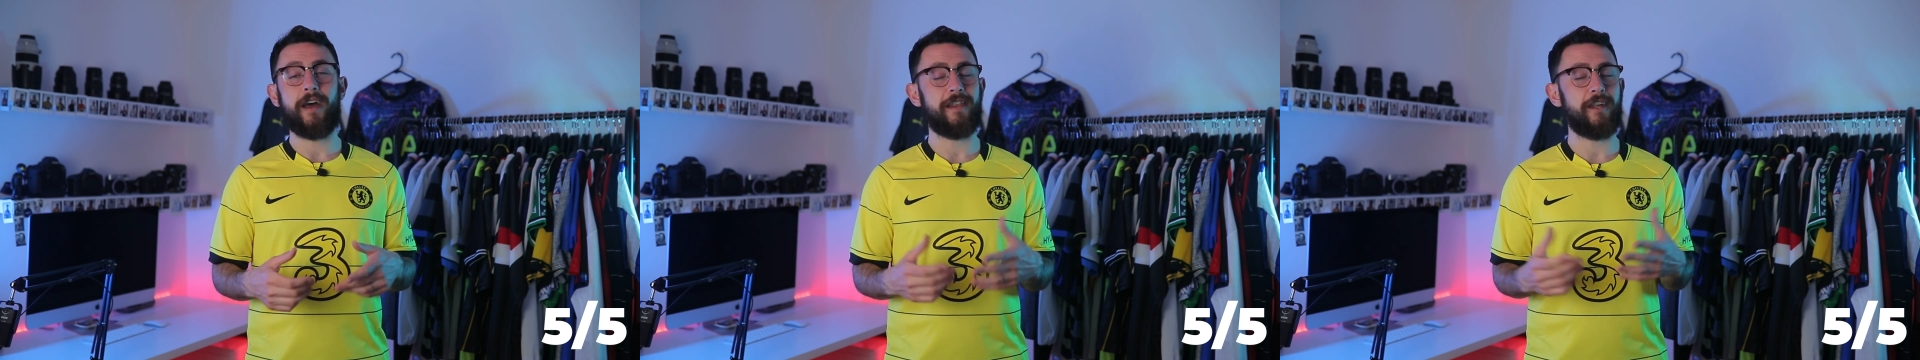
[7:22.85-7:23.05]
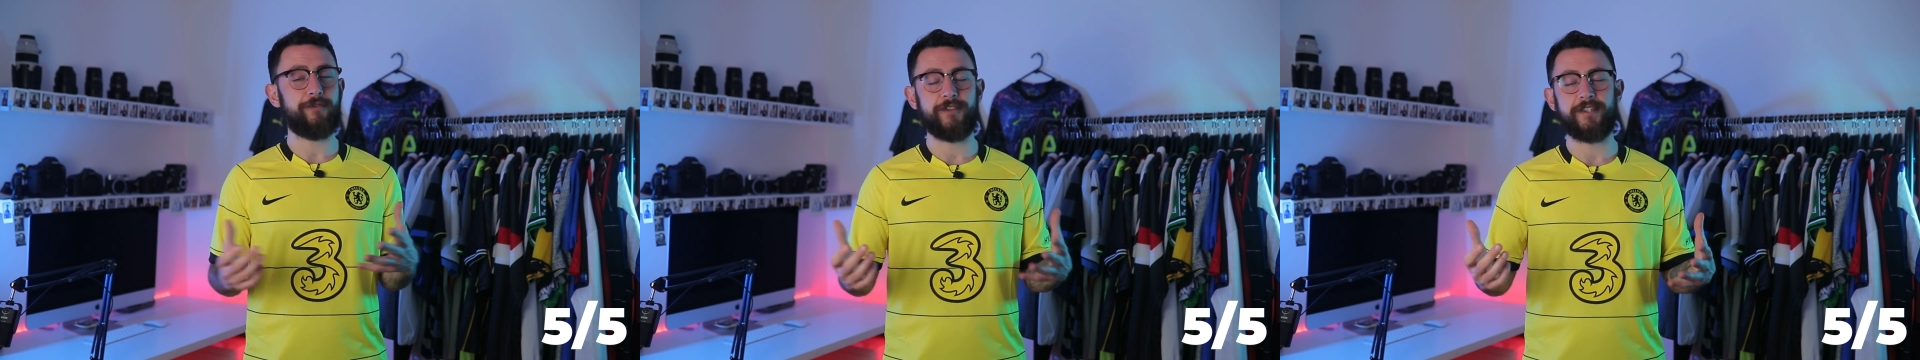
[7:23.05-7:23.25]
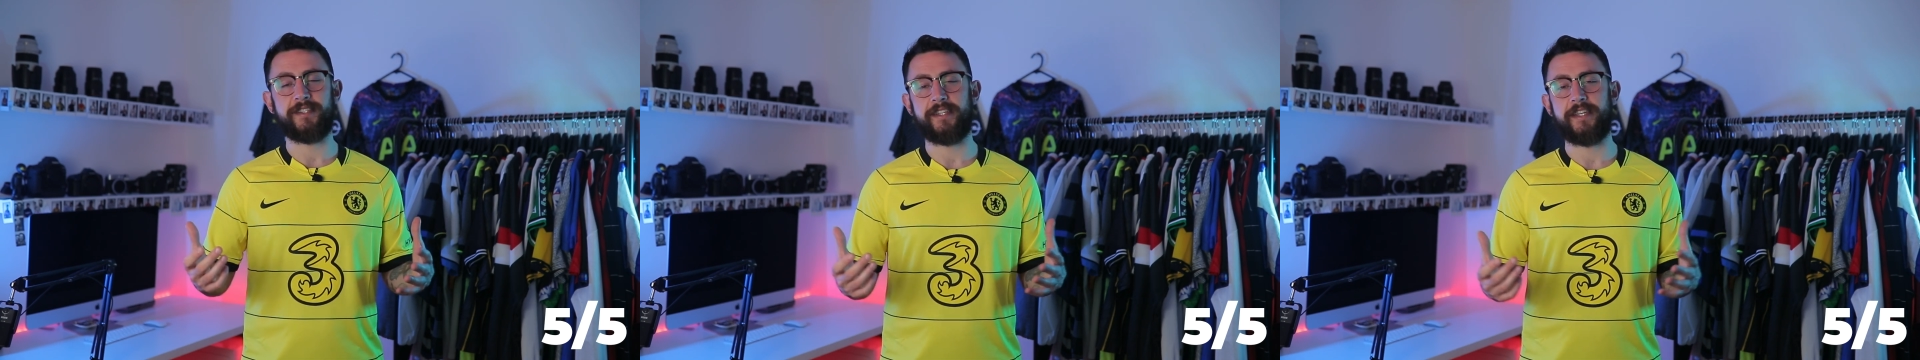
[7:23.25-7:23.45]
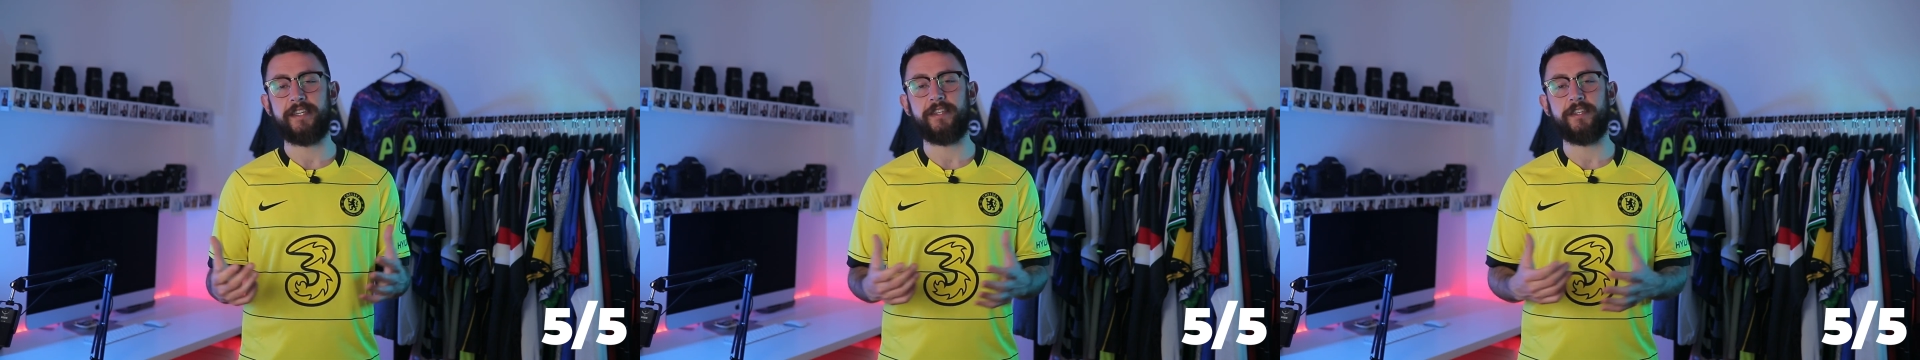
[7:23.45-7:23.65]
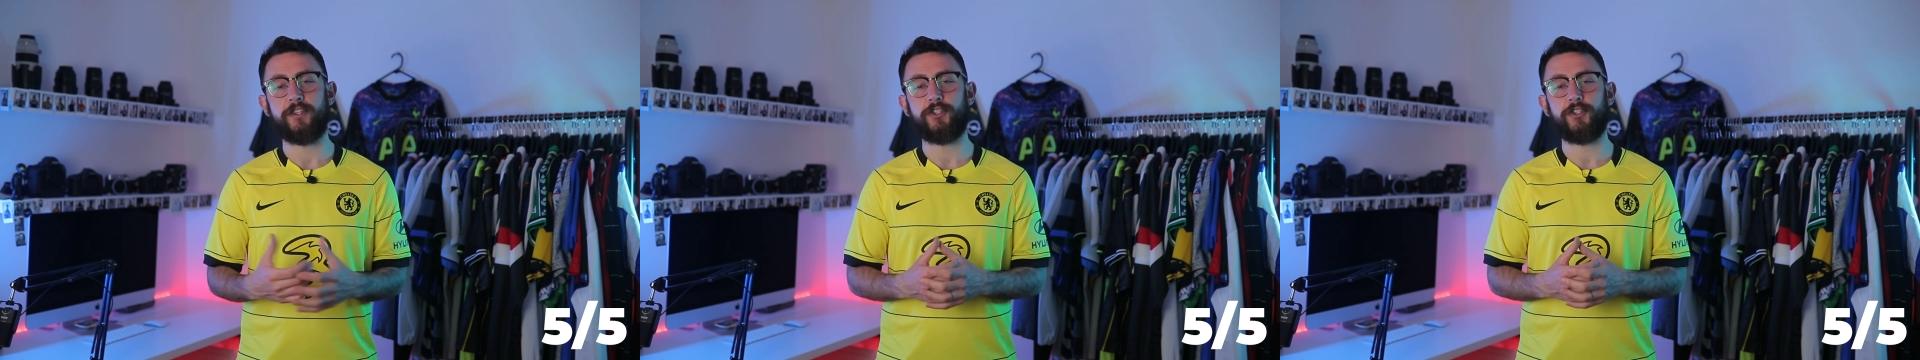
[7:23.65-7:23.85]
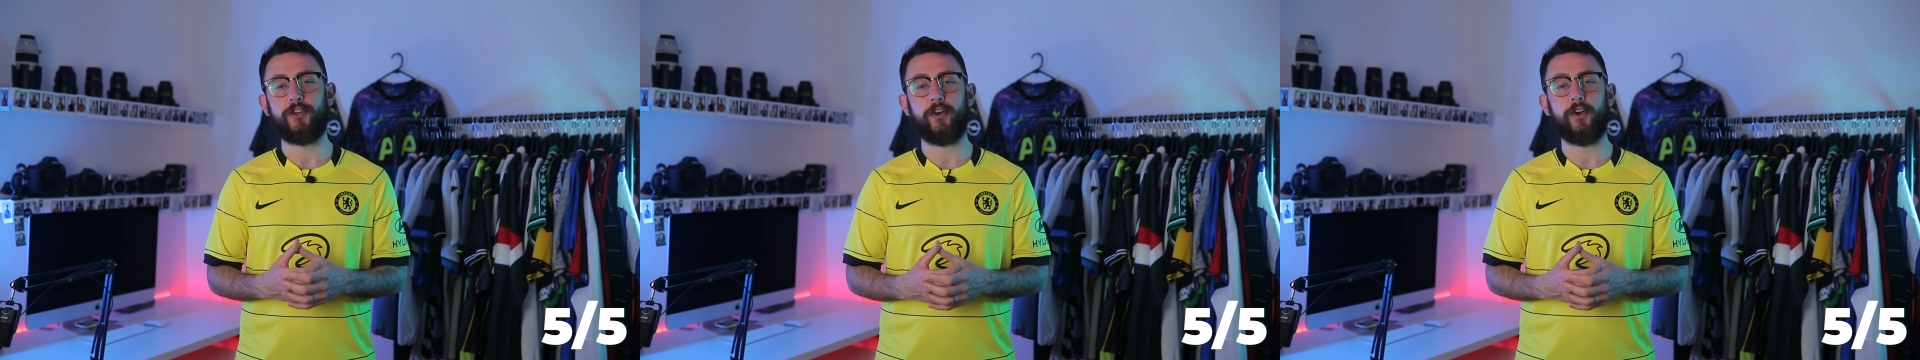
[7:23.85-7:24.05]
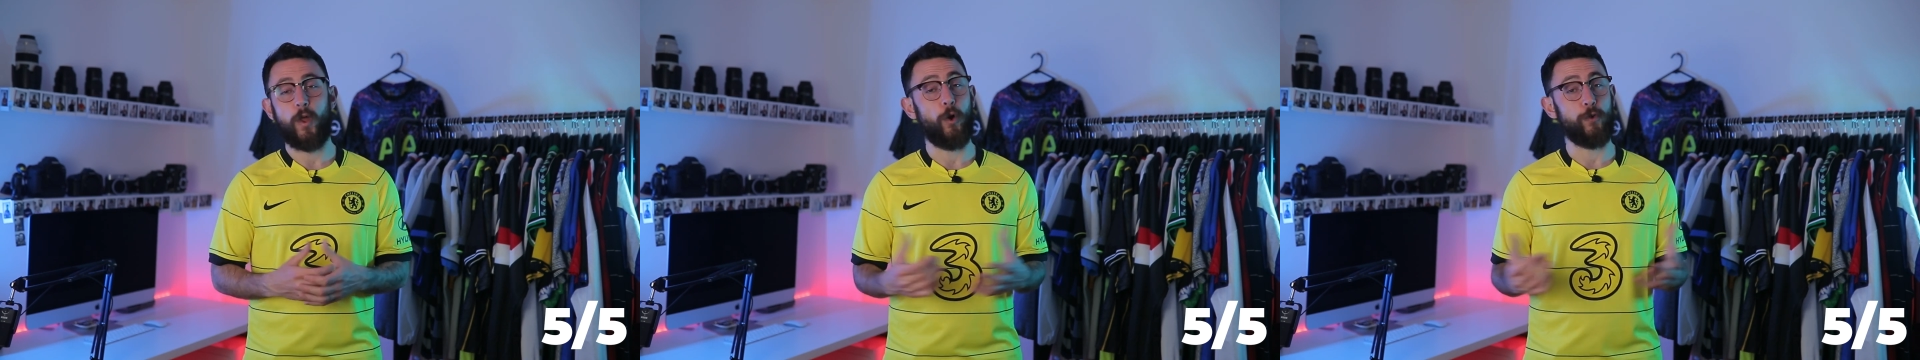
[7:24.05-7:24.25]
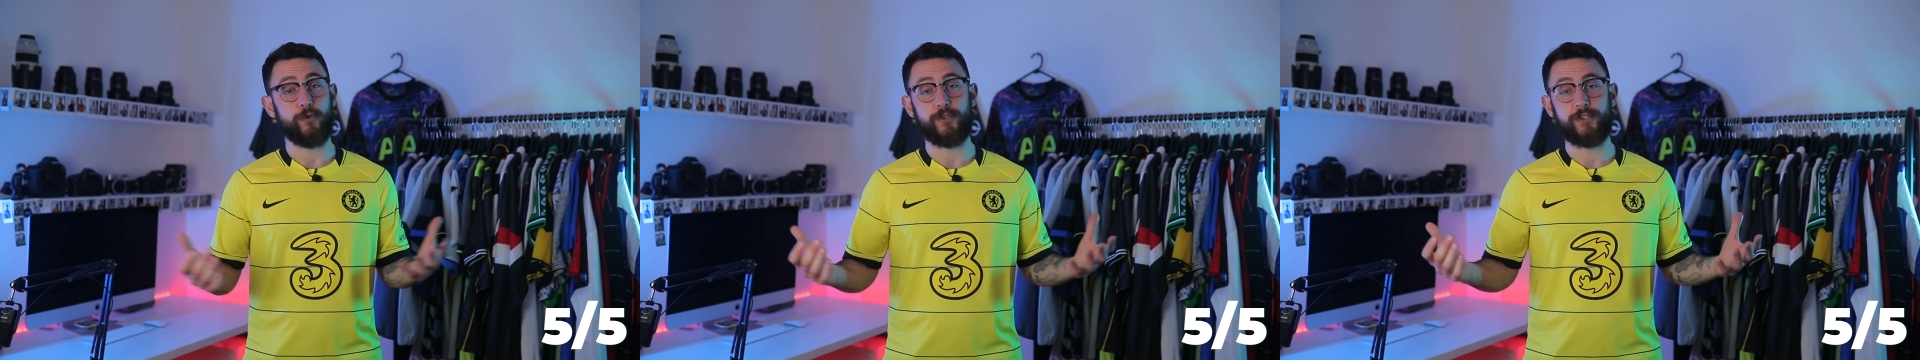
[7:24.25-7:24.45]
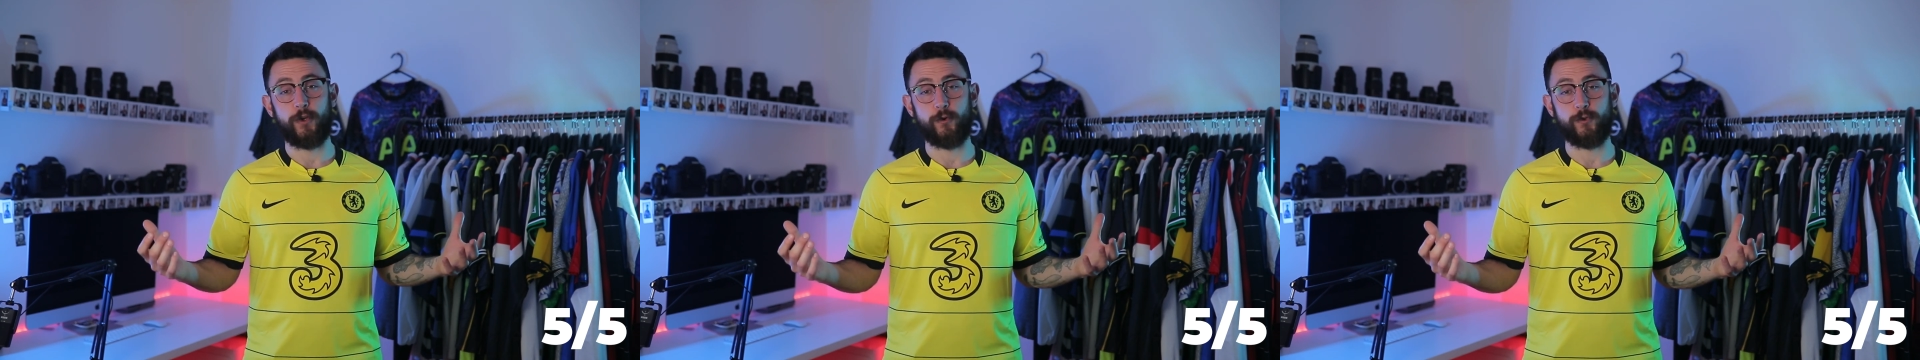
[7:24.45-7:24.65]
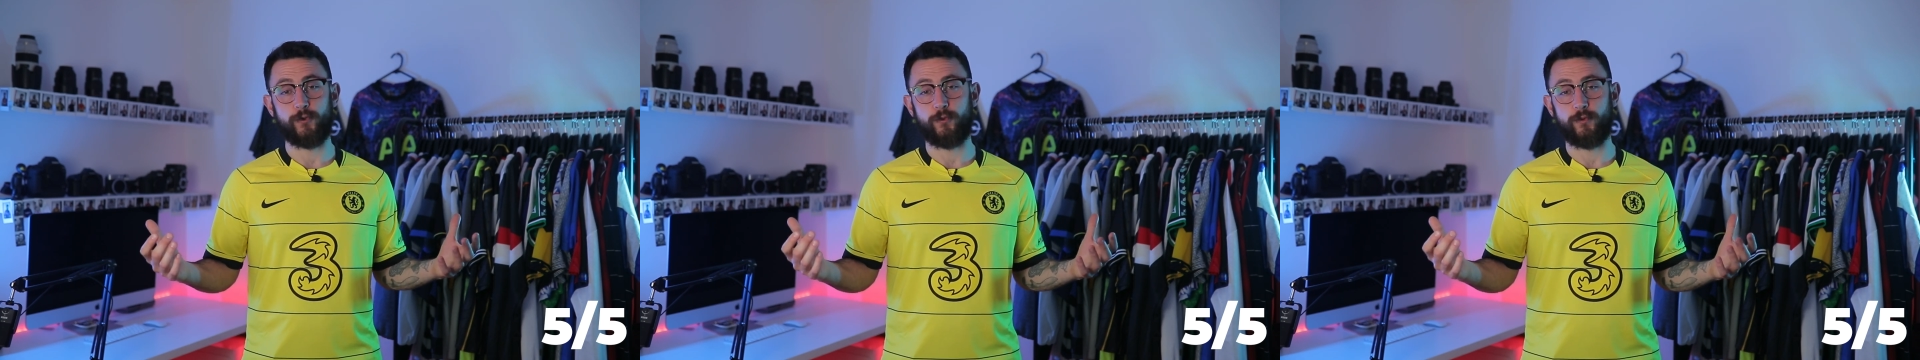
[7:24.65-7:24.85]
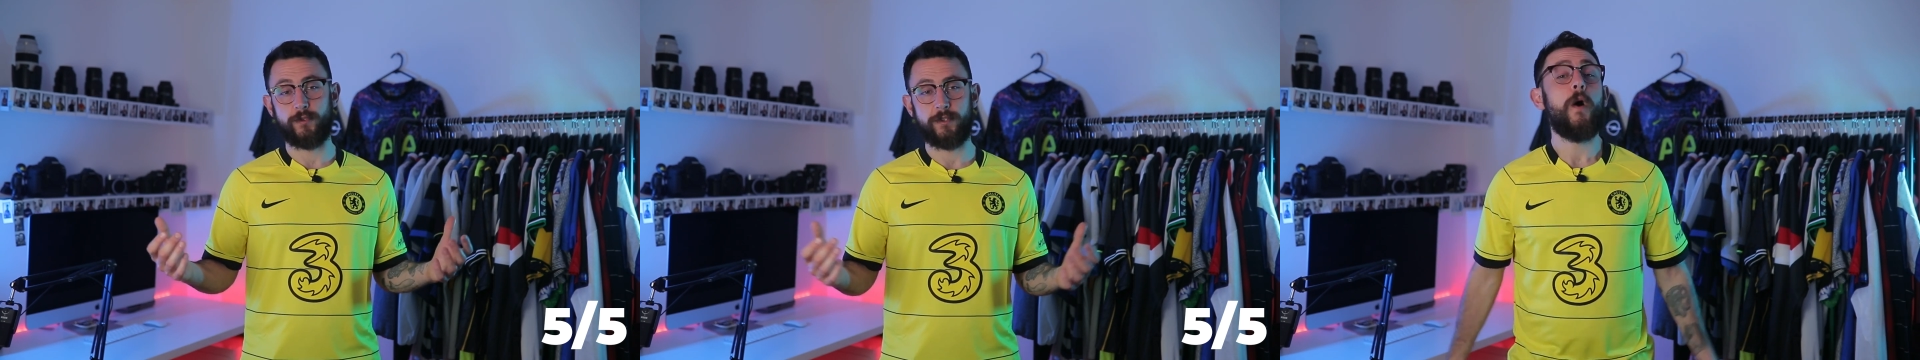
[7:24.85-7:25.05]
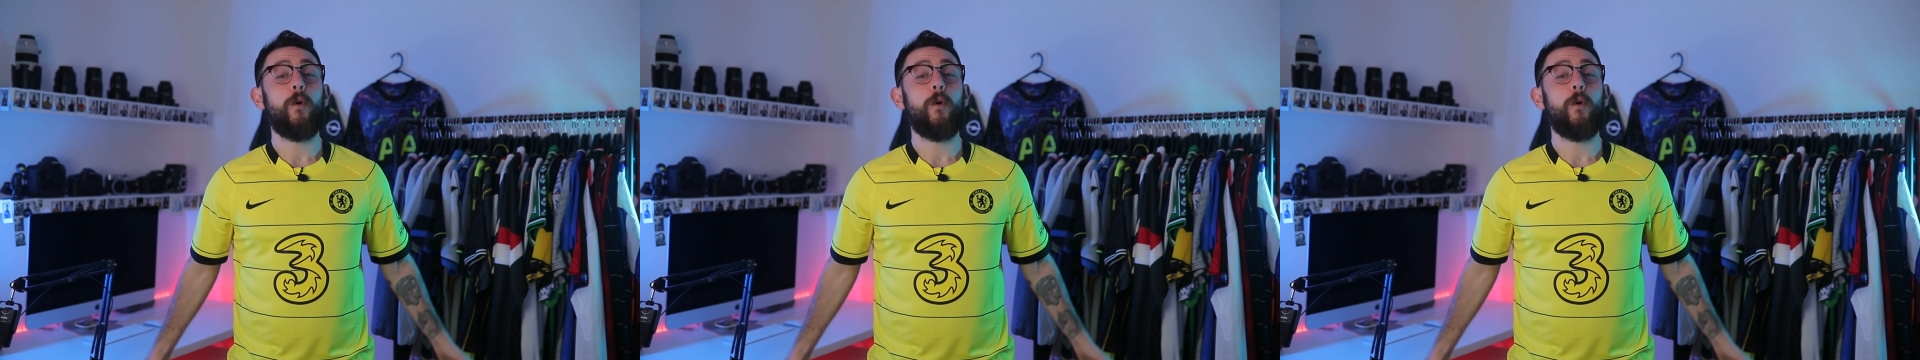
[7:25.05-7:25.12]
I'd love to see this shirt on your socials.